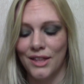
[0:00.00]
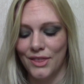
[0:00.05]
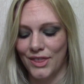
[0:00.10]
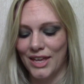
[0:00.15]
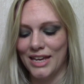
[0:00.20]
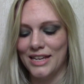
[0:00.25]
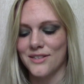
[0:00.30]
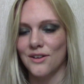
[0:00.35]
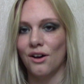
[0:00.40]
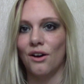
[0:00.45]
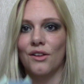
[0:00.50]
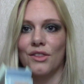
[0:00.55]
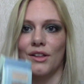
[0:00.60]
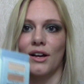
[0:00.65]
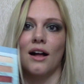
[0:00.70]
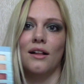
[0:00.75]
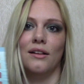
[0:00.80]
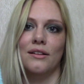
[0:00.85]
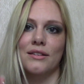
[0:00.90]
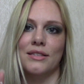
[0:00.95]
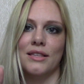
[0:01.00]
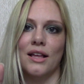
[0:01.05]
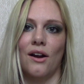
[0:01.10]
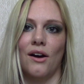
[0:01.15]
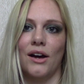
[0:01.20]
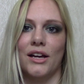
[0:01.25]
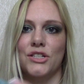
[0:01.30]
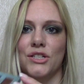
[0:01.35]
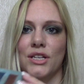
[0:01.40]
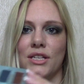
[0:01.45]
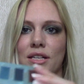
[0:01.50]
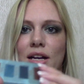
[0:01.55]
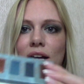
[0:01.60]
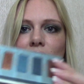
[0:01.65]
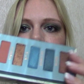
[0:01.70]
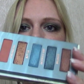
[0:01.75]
these are the colours that I